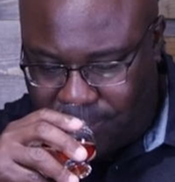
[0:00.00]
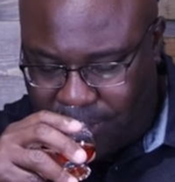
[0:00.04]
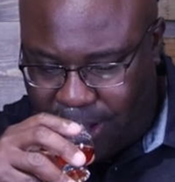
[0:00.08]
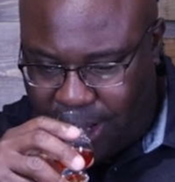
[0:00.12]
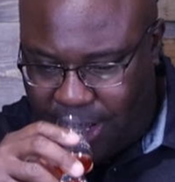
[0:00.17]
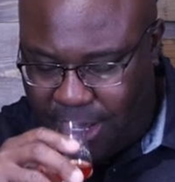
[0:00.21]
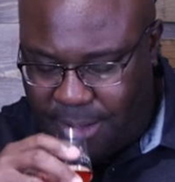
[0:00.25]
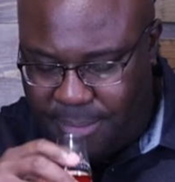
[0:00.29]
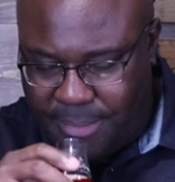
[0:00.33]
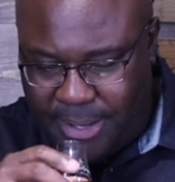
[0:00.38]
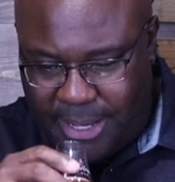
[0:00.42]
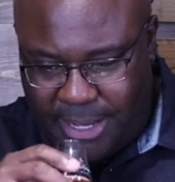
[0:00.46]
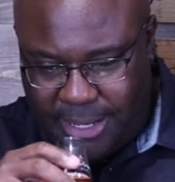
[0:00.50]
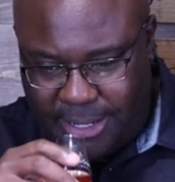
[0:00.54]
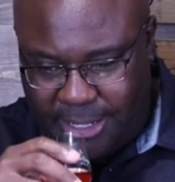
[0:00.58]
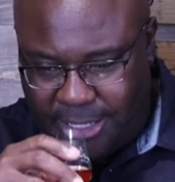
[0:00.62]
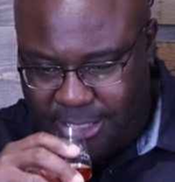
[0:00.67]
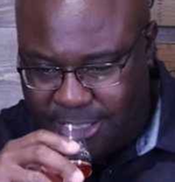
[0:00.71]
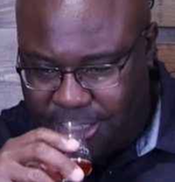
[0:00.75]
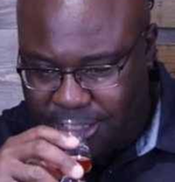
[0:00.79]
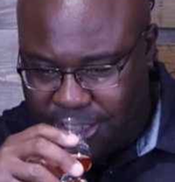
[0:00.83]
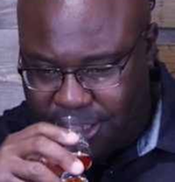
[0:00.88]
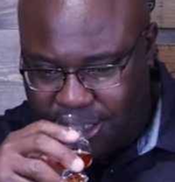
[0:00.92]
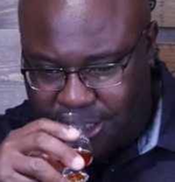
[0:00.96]
Oh man,
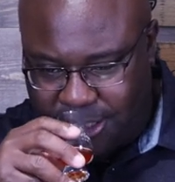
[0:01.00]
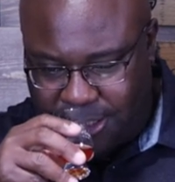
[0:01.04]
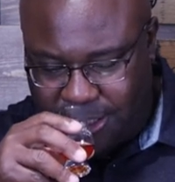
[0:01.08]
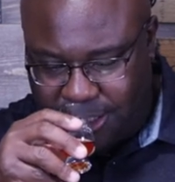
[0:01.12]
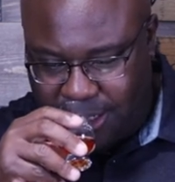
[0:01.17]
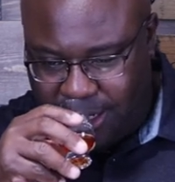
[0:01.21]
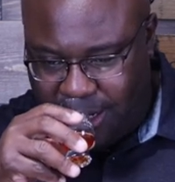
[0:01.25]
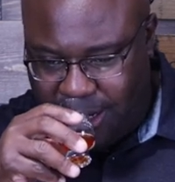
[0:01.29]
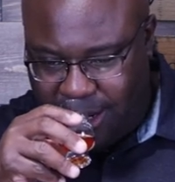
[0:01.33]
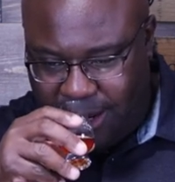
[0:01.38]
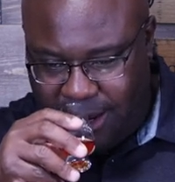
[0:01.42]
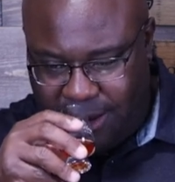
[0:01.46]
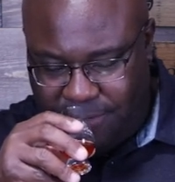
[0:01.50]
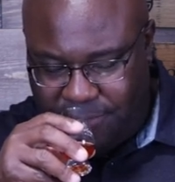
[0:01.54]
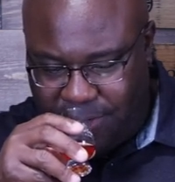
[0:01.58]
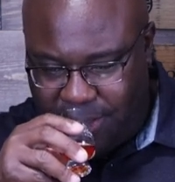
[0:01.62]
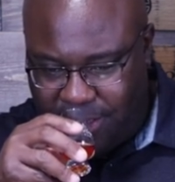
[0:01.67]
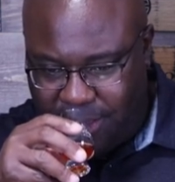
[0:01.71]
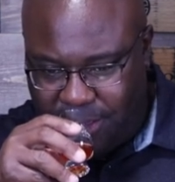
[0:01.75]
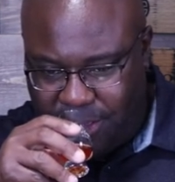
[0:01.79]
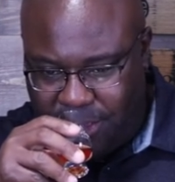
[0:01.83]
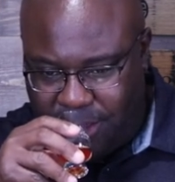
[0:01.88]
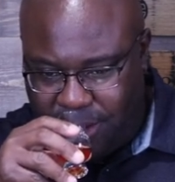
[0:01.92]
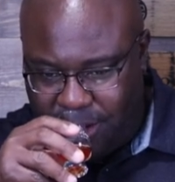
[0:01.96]
this is just,
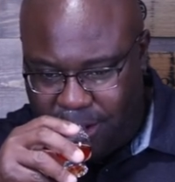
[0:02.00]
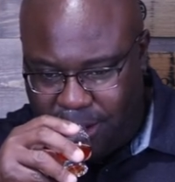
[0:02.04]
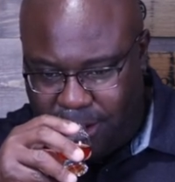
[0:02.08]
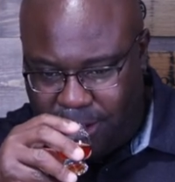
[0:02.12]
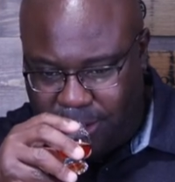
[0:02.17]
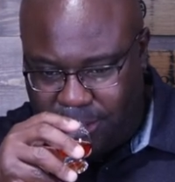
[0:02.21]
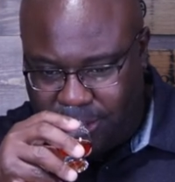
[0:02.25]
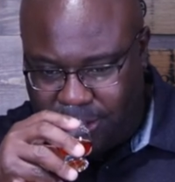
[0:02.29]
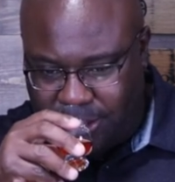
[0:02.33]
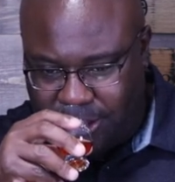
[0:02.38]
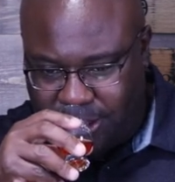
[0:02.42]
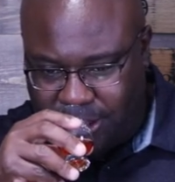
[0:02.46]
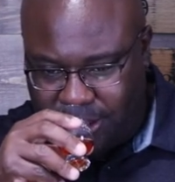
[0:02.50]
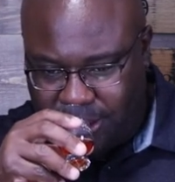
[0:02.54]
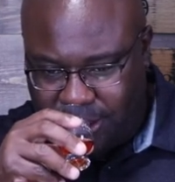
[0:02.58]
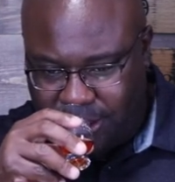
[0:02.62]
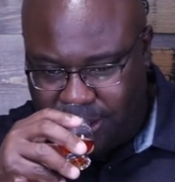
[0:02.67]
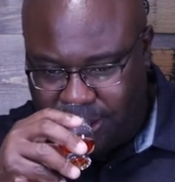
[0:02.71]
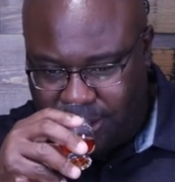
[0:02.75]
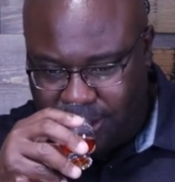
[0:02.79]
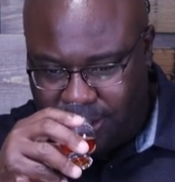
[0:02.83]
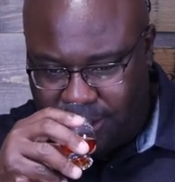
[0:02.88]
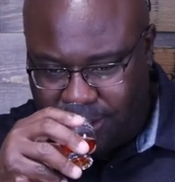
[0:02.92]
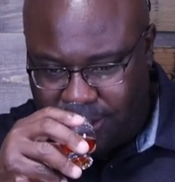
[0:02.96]
even in the nose,
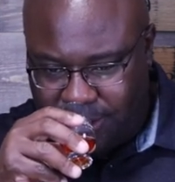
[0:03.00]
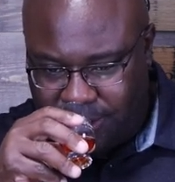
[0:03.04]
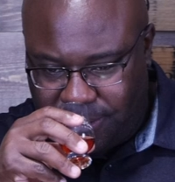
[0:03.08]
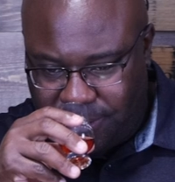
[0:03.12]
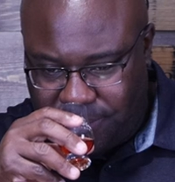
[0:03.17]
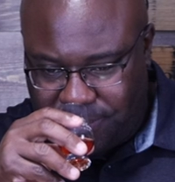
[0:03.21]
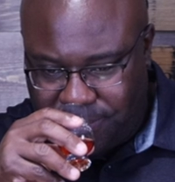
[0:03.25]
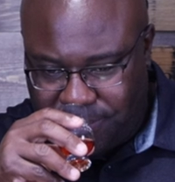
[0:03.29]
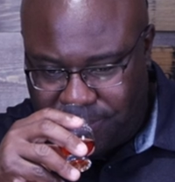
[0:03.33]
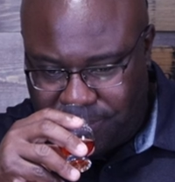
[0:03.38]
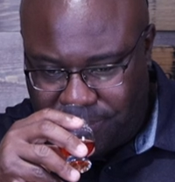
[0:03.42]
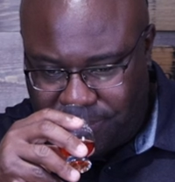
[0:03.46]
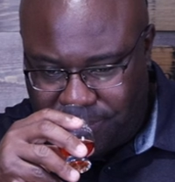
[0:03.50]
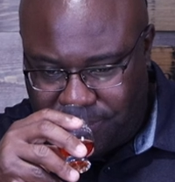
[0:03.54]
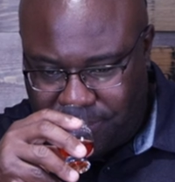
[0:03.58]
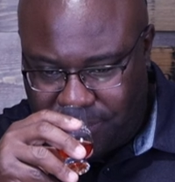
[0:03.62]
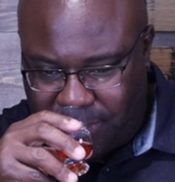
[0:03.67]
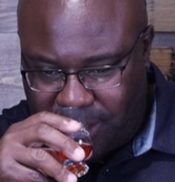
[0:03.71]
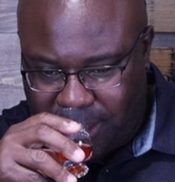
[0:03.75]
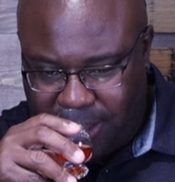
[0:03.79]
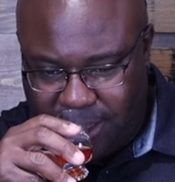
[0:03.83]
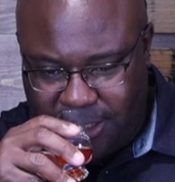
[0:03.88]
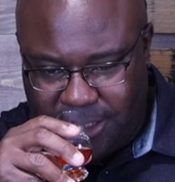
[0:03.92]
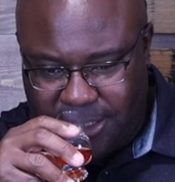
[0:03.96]

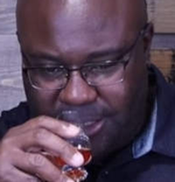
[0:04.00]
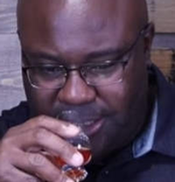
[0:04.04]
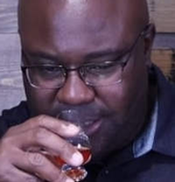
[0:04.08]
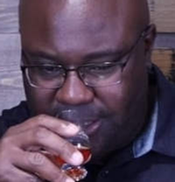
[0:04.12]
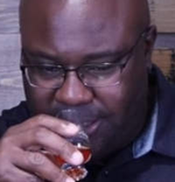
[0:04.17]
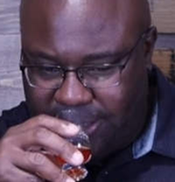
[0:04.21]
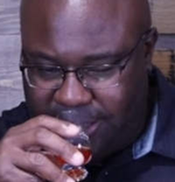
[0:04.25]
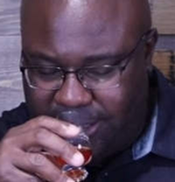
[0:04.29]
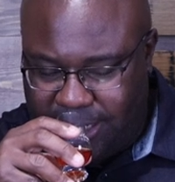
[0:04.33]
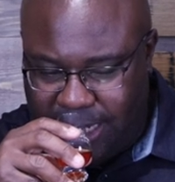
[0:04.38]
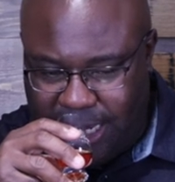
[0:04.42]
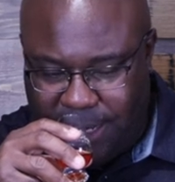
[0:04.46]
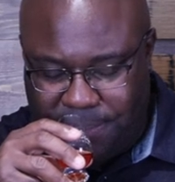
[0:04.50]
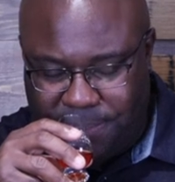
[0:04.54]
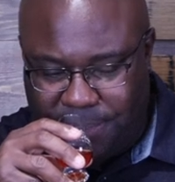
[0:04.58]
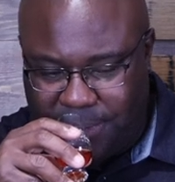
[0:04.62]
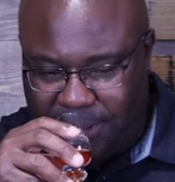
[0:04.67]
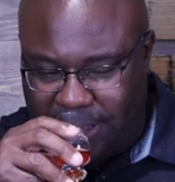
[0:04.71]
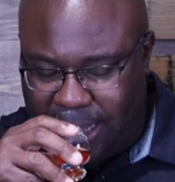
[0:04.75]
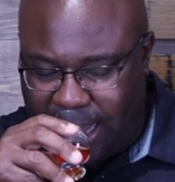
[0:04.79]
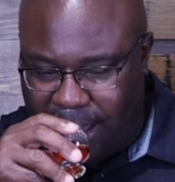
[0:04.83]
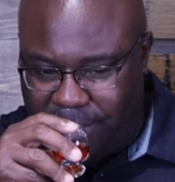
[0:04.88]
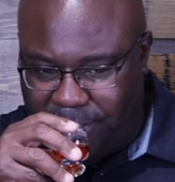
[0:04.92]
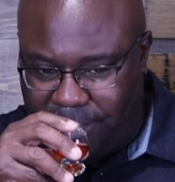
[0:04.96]
this is deep
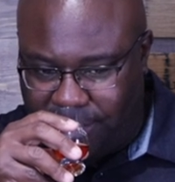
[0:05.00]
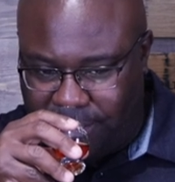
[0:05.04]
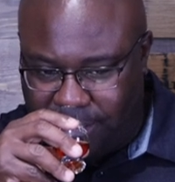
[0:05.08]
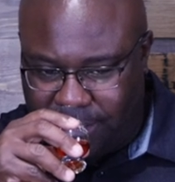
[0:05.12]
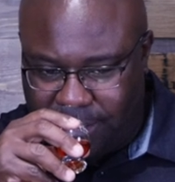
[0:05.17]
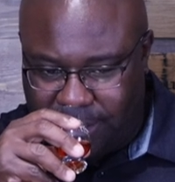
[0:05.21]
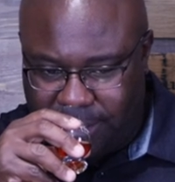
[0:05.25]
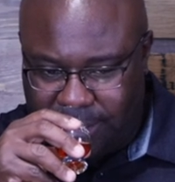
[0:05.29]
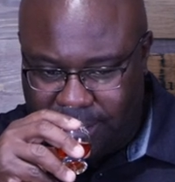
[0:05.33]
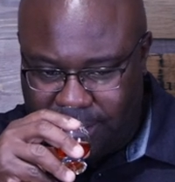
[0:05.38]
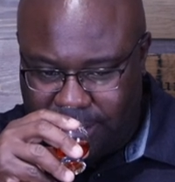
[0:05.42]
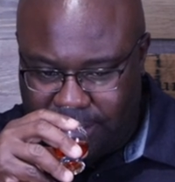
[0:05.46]
leather.